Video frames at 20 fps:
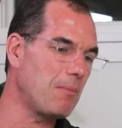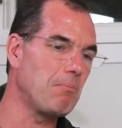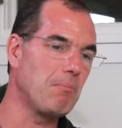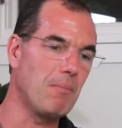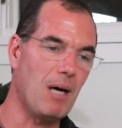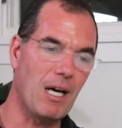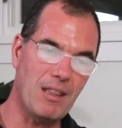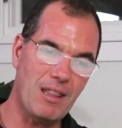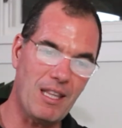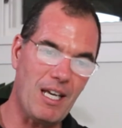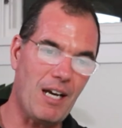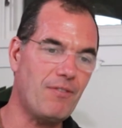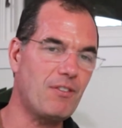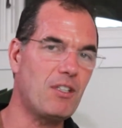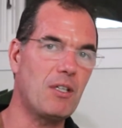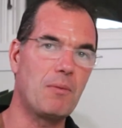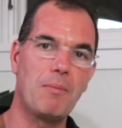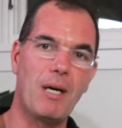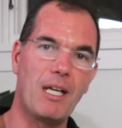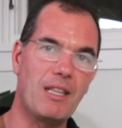month
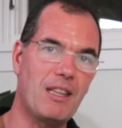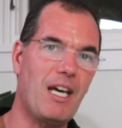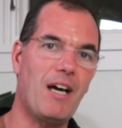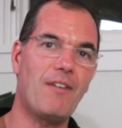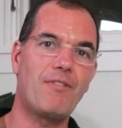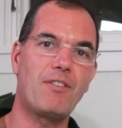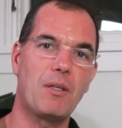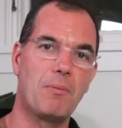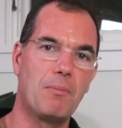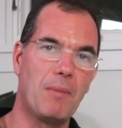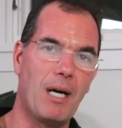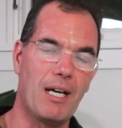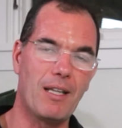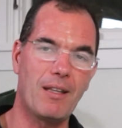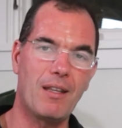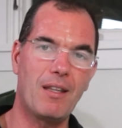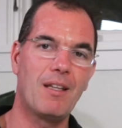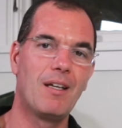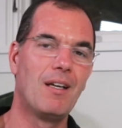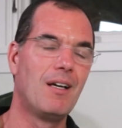after month after
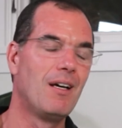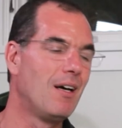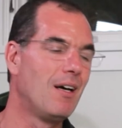month,